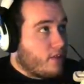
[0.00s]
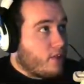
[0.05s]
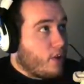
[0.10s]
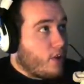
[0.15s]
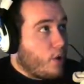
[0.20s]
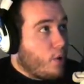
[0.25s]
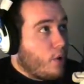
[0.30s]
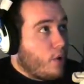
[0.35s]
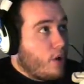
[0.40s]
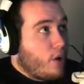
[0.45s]

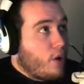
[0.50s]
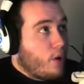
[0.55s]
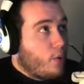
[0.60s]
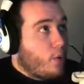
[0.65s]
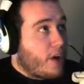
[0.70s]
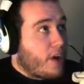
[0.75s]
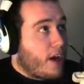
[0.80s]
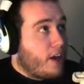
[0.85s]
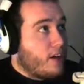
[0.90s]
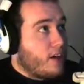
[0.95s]
So
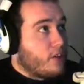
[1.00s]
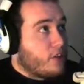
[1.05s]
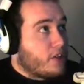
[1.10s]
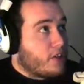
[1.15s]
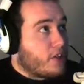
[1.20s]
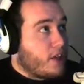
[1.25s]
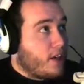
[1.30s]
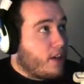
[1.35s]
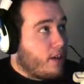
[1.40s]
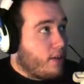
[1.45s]
we'll kind of
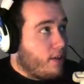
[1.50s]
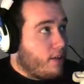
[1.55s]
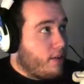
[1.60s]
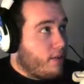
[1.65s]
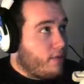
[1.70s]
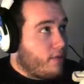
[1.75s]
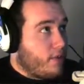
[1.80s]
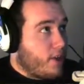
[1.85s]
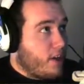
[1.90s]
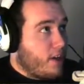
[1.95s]
just
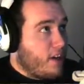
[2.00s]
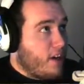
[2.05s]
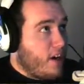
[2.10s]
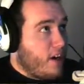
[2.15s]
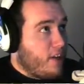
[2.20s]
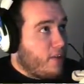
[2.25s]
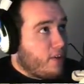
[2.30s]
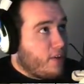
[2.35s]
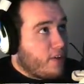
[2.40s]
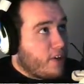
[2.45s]
give
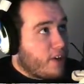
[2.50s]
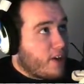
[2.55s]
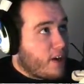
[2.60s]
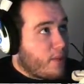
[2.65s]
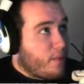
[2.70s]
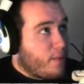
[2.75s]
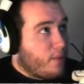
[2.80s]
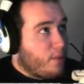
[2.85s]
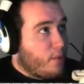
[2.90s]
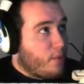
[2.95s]
a
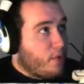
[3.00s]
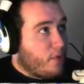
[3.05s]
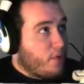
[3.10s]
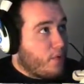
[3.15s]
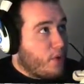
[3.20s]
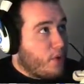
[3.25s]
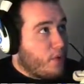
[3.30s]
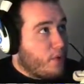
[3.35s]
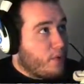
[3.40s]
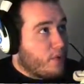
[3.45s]
couple more
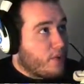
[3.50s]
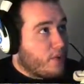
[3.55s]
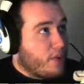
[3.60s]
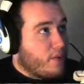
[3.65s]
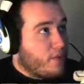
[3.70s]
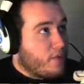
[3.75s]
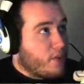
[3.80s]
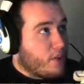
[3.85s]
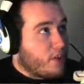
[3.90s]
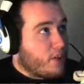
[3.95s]
views
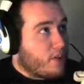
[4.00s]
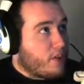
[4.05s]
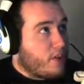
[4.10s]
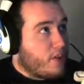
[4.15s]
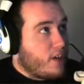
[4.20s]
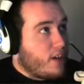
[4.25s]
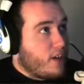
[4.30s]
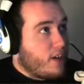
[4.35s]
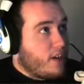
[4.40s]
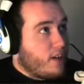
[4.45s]
of
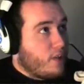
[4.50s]
just